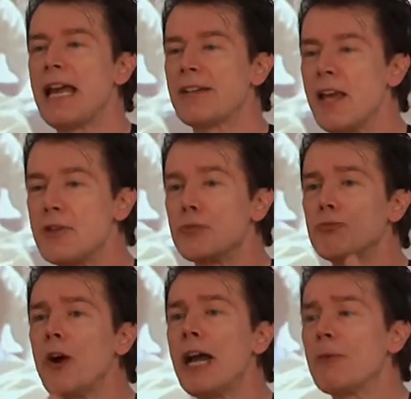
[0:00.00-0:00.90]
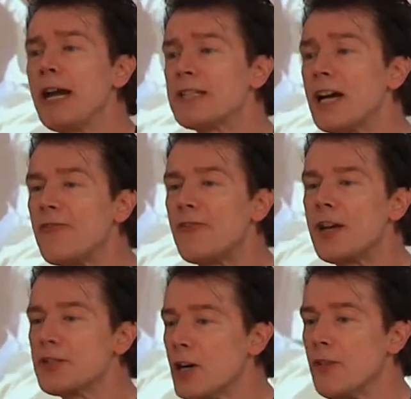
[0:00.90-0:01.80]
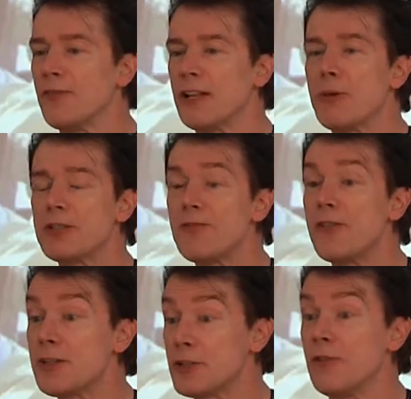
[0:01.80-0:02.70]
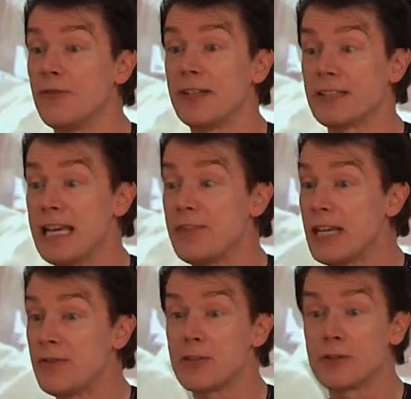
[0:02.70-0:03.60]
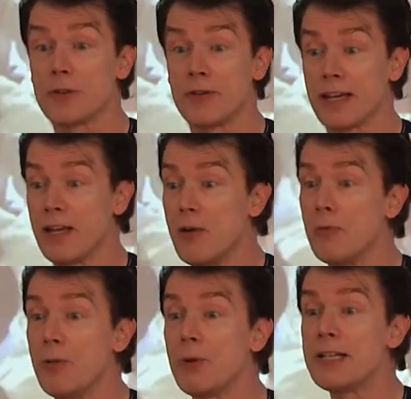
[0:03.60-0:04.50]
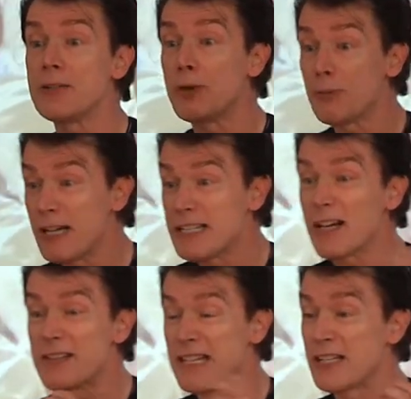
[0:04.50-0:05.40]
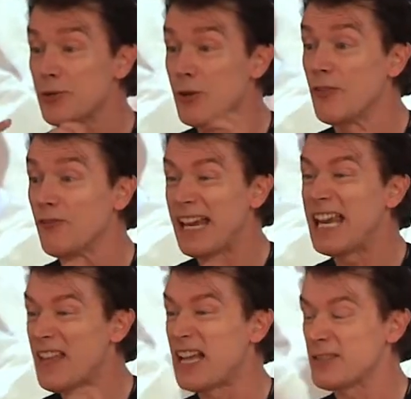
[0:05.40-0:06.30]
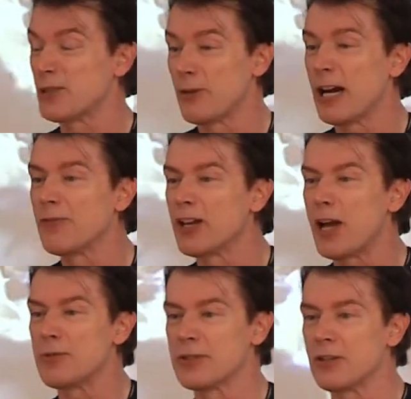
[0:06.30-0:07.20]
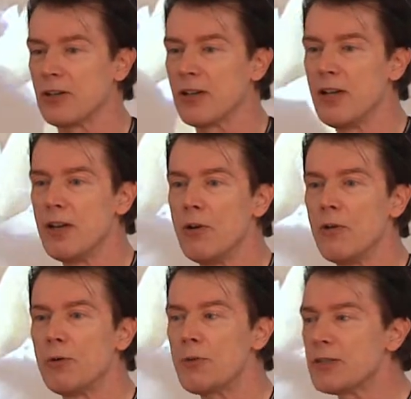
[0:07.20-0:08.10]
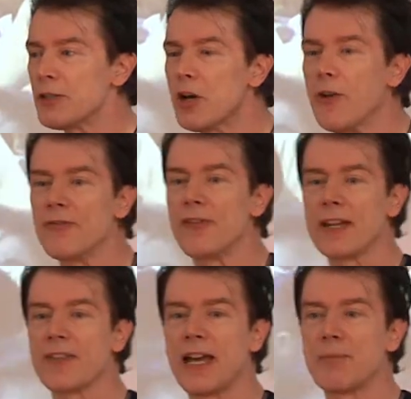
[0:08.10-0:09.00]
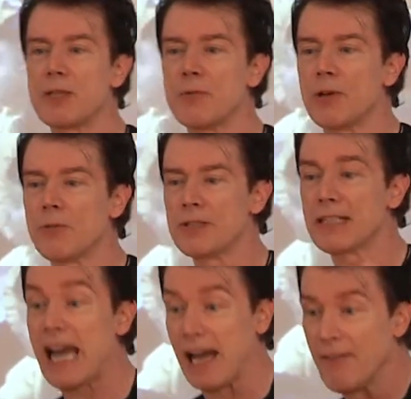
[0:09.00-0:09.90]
ahead. So what is our first conflict? What's the first conflict in the story? What is our essential conflict in that story of the ghost dog? What's the conflict there?